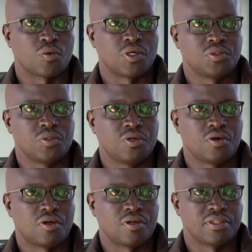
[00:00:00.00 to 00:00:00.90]
what we'd
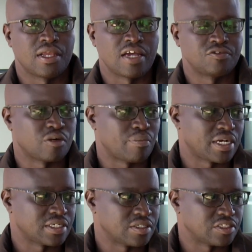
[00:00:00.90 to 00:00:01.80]
call the livestock
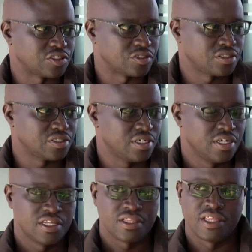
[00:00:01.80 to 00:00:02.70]
marketing associations.
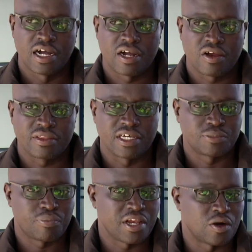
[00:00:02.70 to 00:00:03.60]
They are
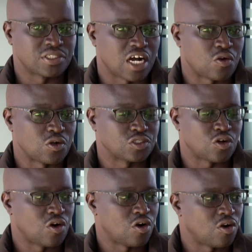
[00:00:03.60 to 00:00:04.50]
spread out across
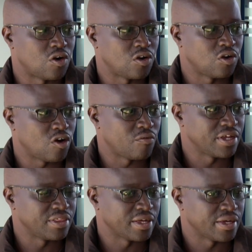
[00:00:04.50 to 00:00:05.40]
all over
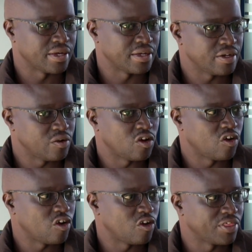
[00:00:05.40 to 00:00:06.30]
in the
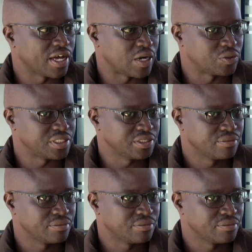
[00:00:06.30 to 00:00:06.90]
county,